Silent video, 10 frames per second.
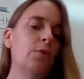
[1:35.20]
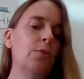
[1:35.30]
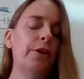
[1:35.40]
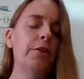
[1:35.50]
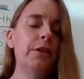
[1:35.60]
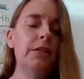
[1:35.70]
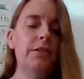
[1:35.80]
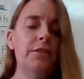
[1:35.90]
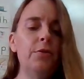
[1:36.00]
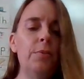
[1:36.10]
We're going to
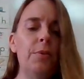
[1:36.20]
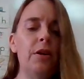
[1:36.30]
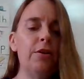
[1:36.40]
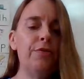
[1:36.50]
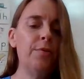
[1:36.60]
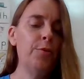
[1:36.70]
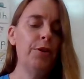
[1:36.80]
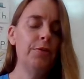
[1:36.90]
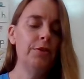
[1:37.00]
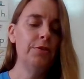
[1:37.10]
school tomorrow, Farmer
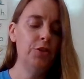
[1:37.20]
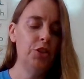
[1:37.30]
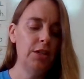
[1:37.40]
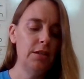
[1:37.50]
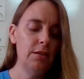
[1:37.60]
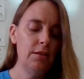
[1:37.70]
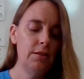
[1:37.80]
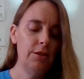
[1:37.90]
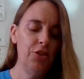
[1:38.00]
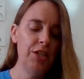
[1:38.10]
Brown told the chickens.
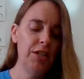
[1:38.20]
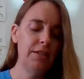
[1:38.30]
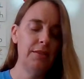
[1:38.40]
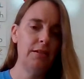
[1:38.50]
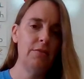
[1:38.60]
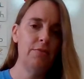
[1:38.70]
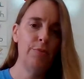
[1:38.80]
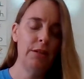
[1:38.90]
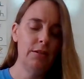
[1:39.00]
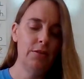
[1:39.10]
The chickens had never
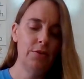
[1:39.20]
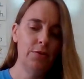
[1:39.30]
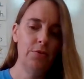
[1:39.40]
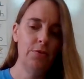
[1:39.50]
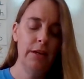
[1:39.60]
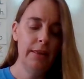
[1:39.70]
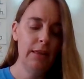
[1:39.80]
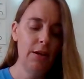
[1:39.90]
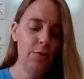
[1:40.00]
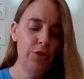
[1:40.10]
been to school.
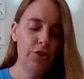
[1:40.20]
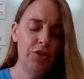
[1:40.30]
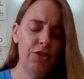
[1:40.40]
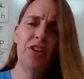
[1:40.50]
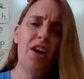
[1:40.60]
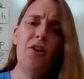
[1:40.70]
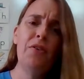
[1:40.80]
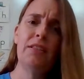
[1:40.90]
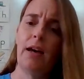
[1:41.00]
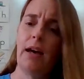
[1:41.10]
They were so
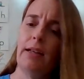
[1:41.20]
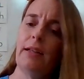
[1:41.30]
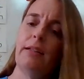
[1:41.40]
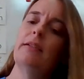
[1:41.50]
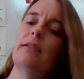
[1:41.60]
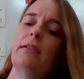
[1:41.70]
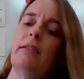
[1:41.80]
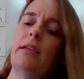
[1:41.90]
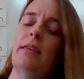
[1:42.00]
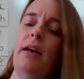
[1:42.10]
excited.
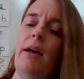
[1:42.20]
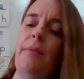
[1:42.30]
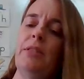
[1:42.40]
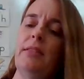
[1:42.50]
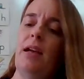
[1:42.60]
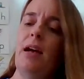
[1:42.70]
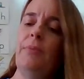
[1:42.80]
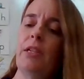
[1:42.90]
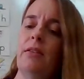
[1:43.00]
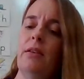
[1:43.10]
They clapped and
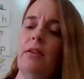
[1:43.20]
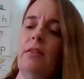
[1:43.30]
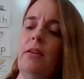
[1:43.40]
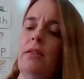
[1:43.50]
snapped and cluck, cluck,